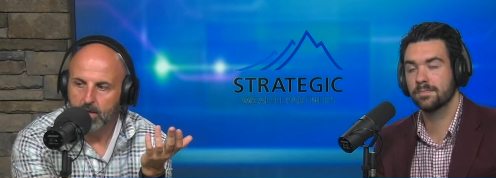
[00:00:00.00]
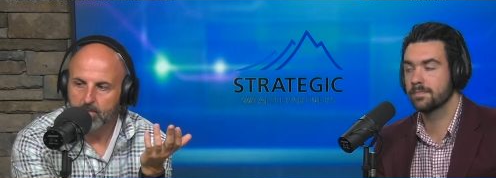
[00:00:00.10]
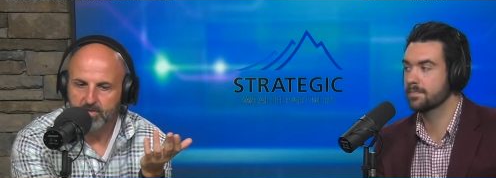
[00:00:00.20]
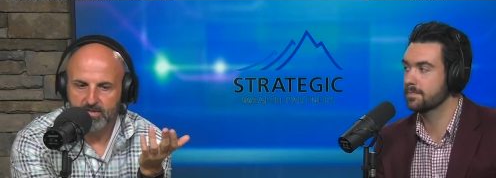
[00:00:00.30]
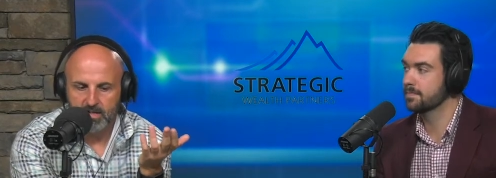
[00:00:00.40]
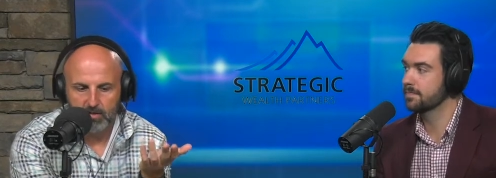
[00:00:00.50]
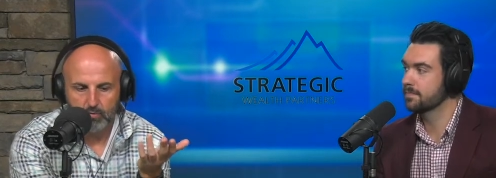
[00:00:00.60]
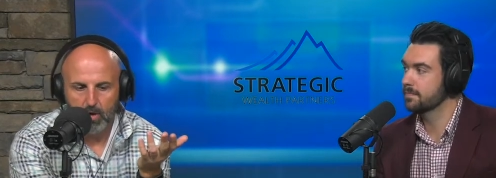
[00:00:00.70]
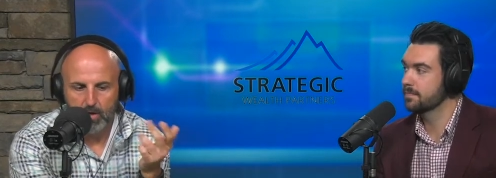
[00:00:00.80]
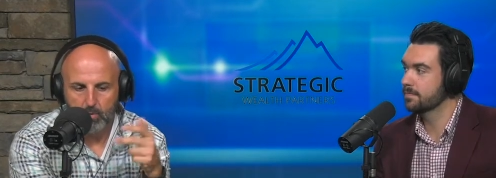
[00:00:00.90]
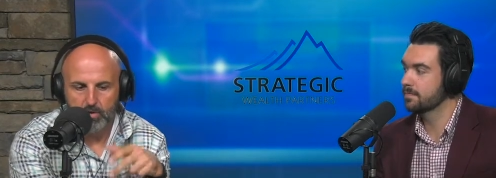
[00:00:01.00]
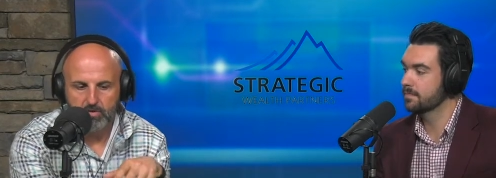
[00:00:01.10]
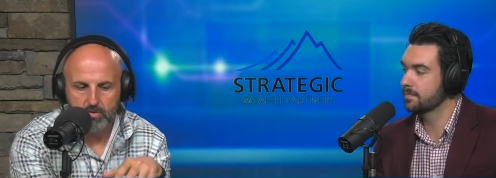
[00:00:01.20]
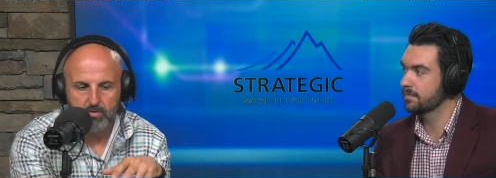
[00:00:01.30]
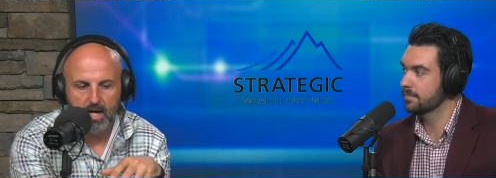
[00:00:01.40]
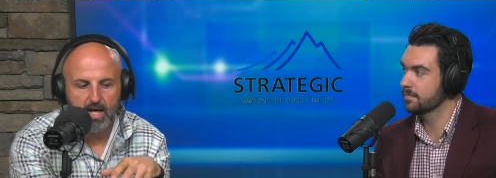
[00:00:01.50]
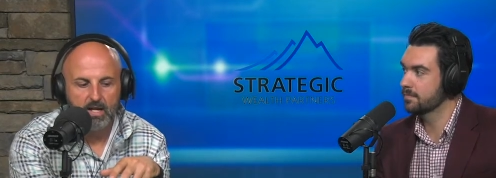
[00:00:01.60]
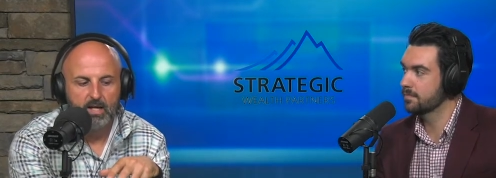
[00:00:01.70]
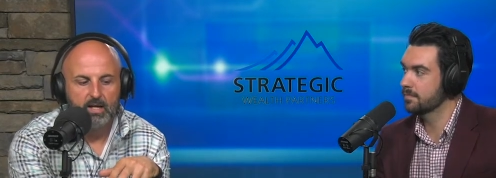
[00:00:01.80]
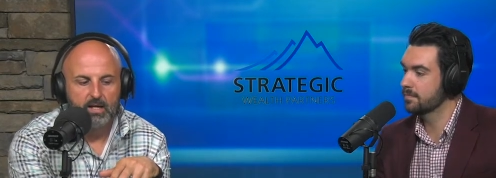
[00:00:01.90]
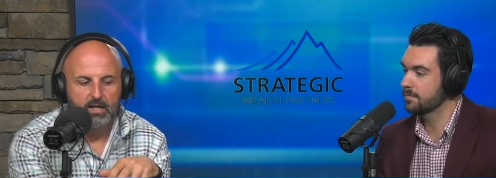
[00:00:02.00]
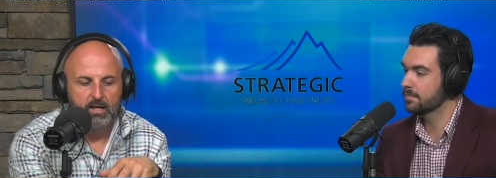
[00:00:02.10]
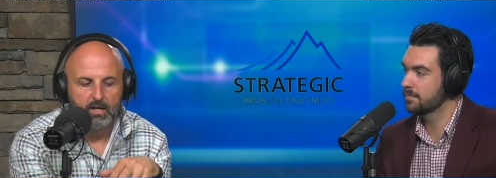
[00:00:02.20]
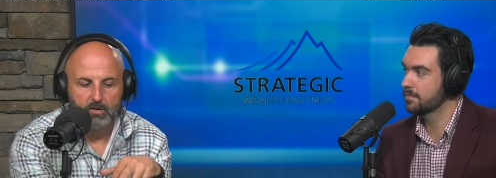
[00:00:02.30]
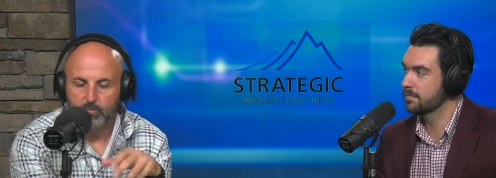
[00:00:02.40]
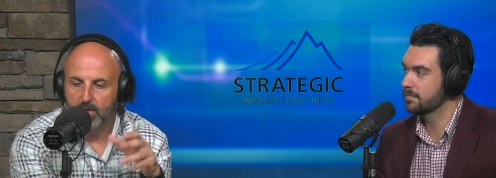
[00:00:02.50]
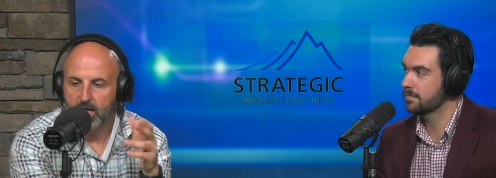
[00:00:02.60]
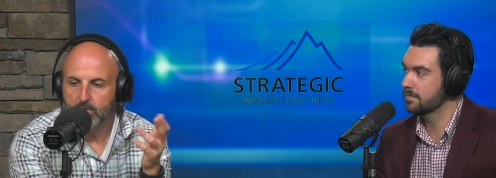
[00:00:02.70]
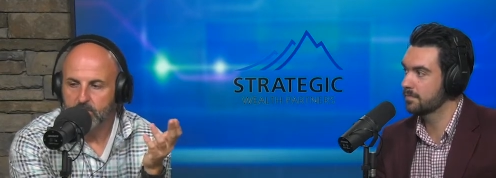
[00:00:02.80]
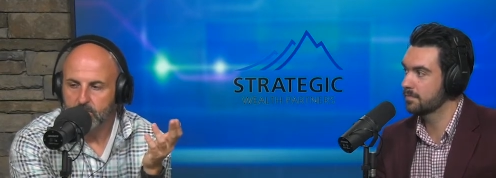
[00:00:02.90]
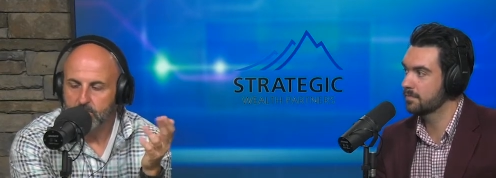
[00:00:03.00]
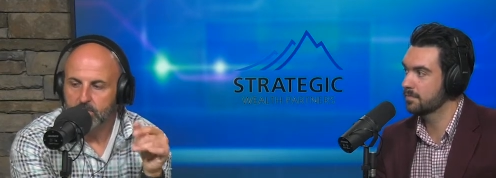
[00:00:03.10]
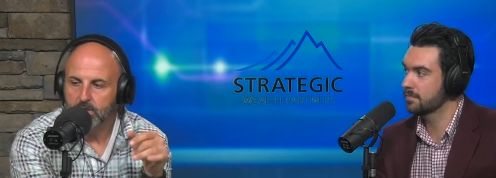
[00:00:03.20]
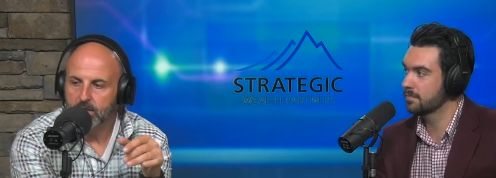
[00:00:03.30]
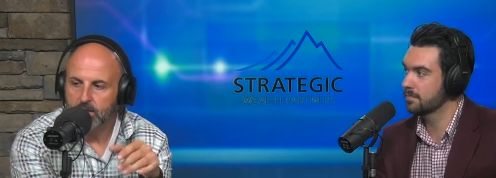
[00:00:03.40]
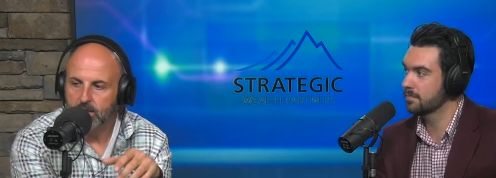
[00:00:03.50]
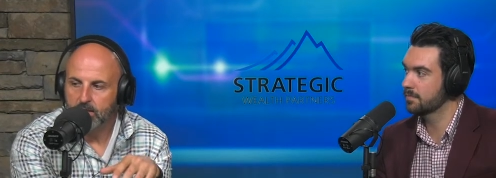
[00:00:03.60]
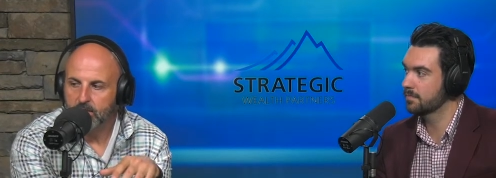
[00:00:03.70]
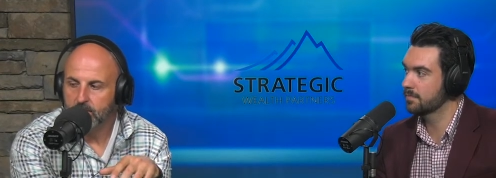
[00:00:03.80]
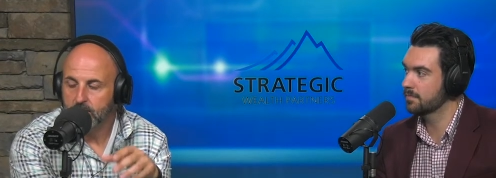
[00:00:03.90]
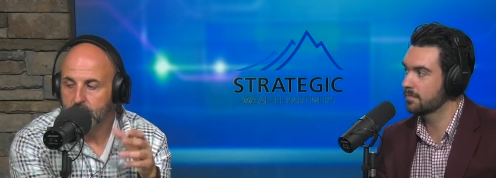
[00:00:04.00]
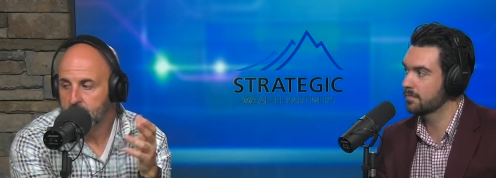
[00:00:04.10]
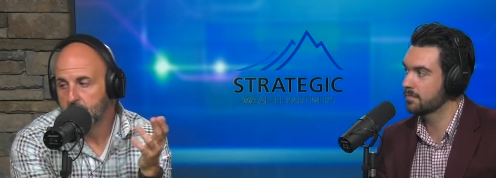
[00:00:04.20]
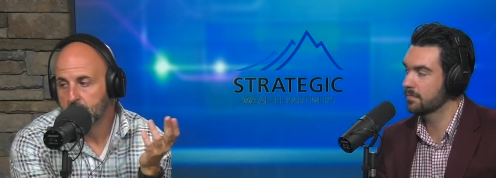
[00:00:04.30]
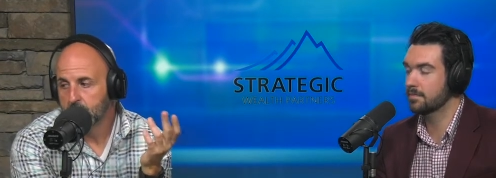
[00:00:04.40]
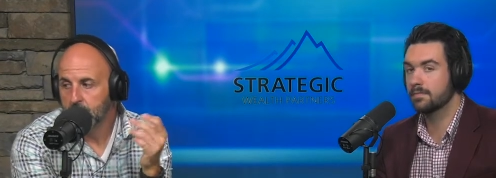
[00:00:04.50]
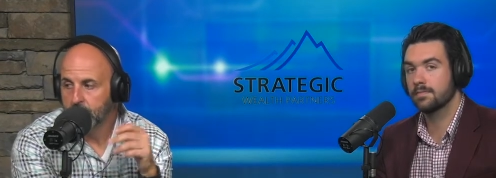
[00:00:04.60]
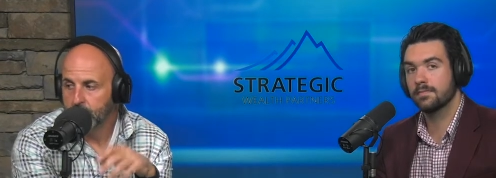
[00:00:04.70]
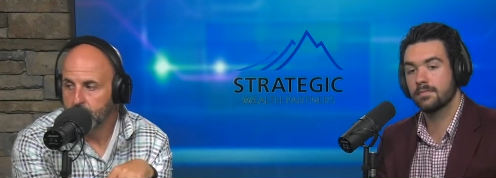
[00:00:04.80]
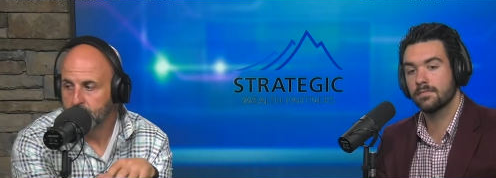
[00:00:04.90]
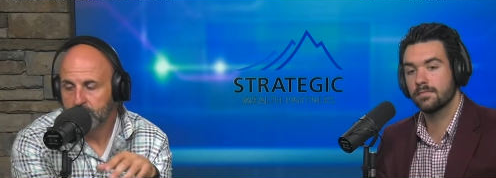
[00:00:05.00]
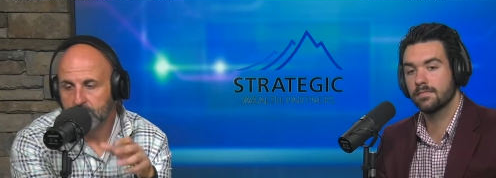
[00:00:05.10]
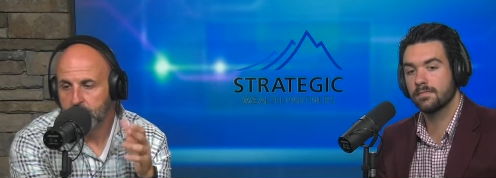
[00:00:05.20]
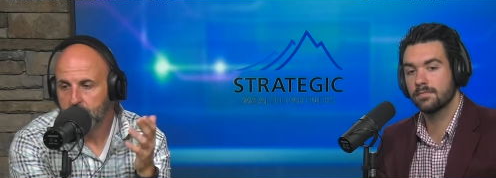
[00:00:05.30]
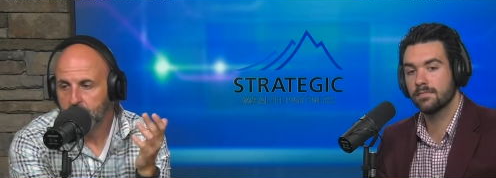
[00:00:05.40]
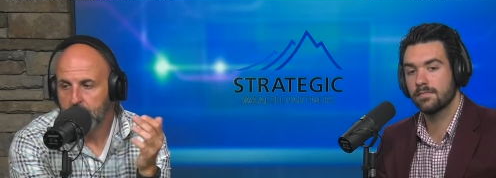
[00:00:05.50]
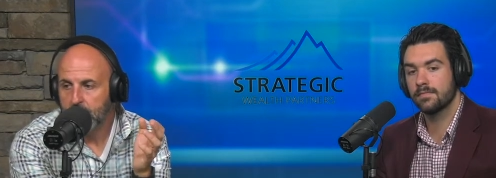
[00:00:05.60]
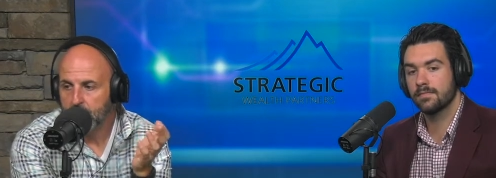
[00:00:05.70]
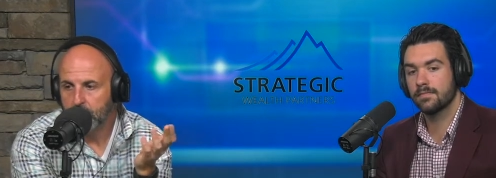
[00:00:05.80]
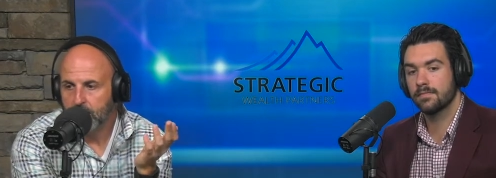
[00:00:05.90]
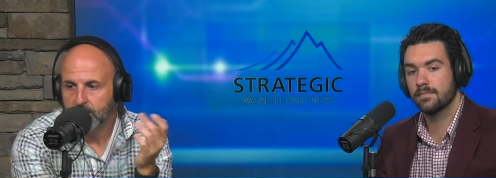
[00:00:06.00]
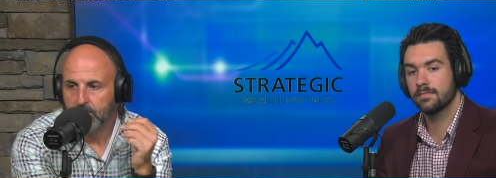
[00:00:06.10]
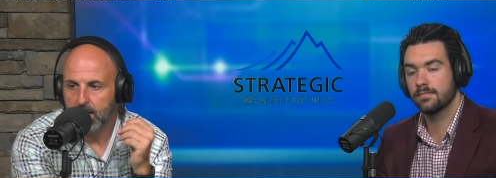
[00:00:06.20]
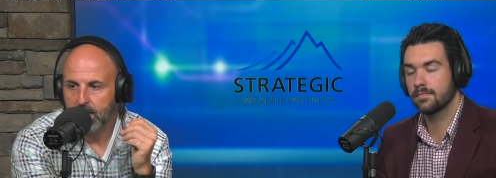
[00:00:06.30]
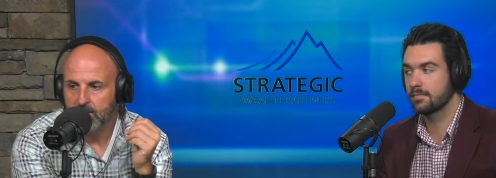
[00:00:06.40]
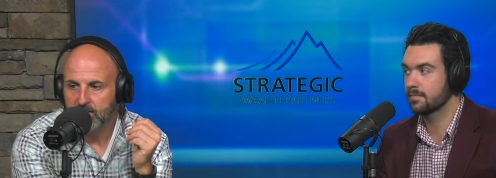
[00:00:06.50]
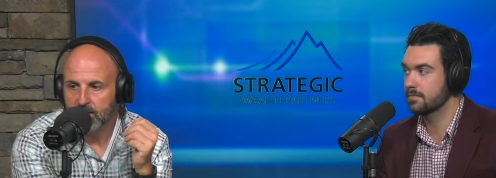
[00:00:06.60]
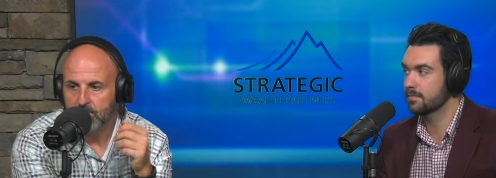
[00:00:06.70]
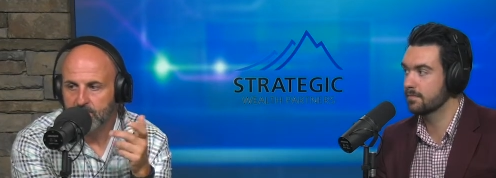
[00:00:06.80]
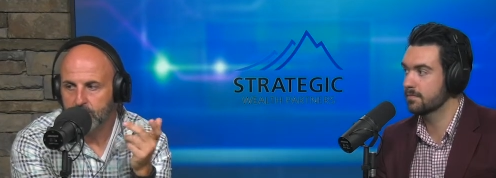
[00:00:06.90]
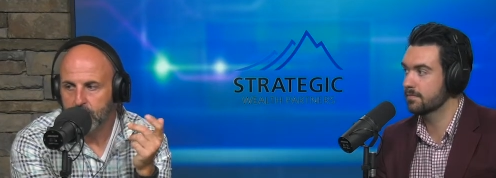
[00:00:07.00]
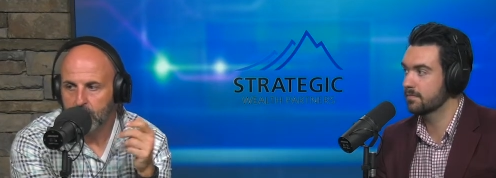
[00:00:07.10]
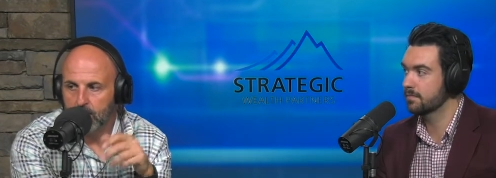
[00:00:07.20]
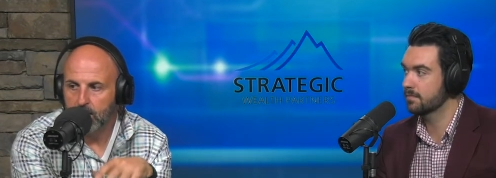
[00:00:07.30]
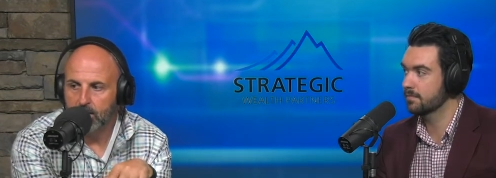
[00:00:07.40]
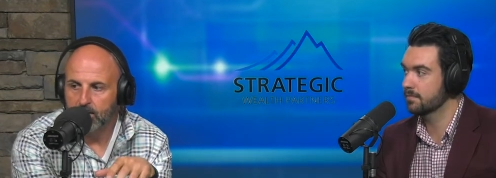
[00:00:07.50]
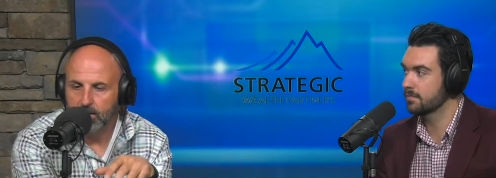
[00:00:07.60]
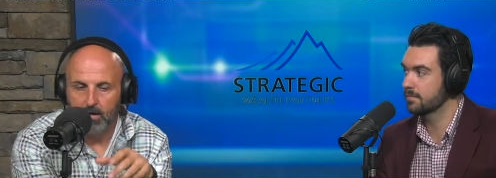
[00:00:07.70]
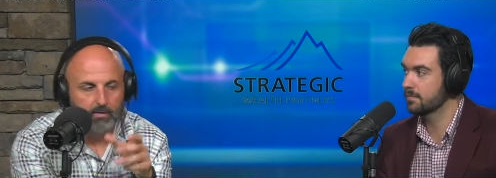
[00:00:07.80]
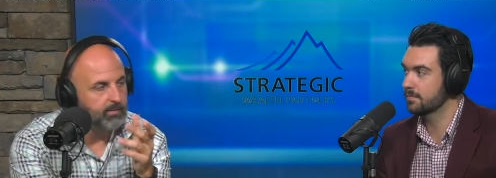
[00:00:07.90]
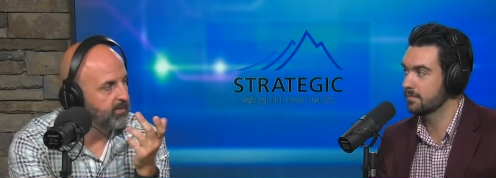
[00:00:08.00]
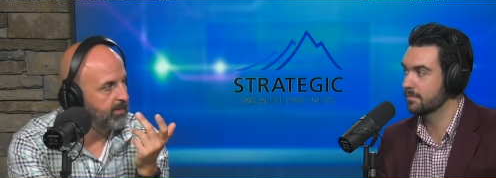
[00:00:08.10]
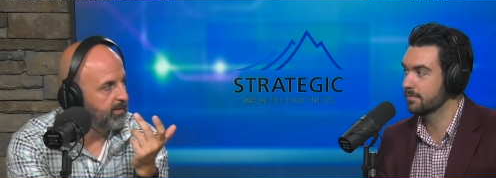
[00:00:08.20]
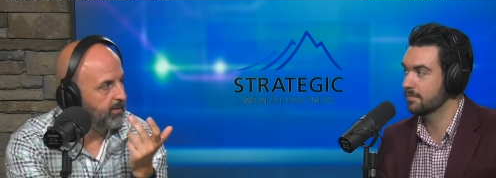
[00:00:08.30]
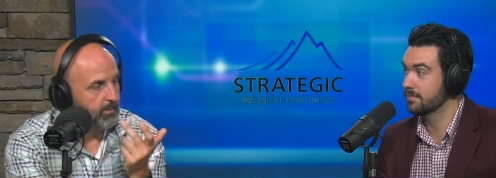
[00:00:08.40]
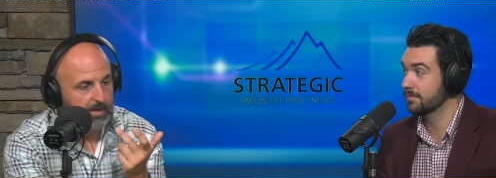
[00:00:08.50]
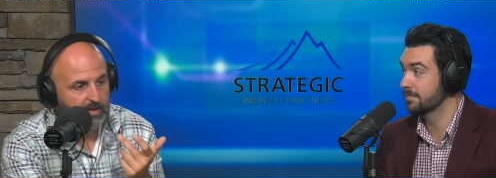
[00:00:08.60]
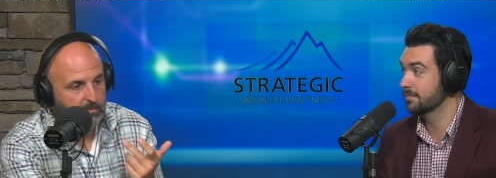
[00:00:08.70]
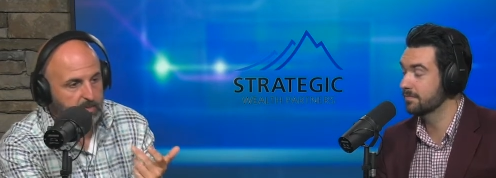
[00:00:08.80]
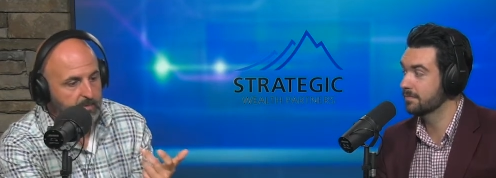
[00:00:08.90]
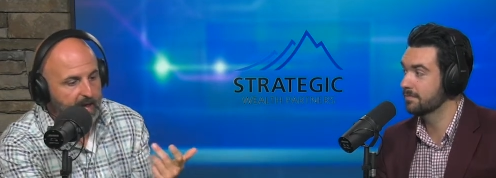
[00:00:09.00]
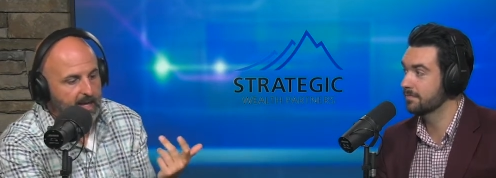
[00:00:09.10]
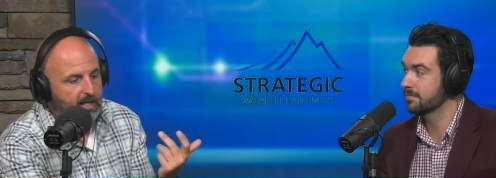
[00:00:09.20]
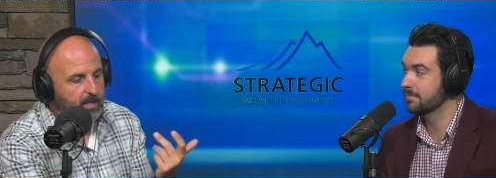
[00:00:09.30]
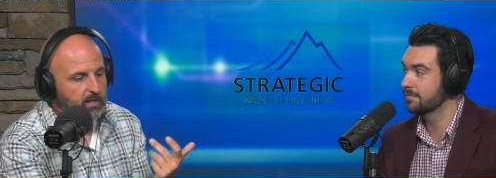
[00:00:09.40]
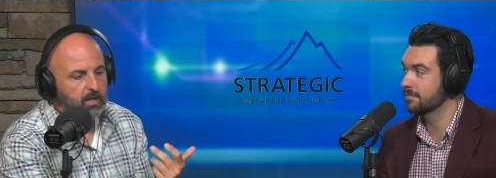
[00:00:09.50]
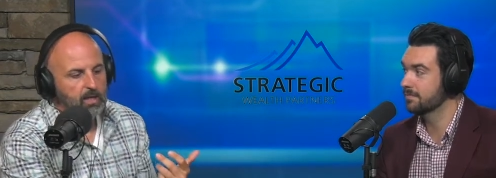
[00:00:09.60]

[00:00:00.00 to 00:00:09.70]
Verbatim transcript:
Speaker 1: I'm going to say, here's why you wouldn't do that. Here's what I would do. And, uh, you know, if you still like your guy, go back to your guy and tell him this is what I want, you know? I'm not going to be mad at you,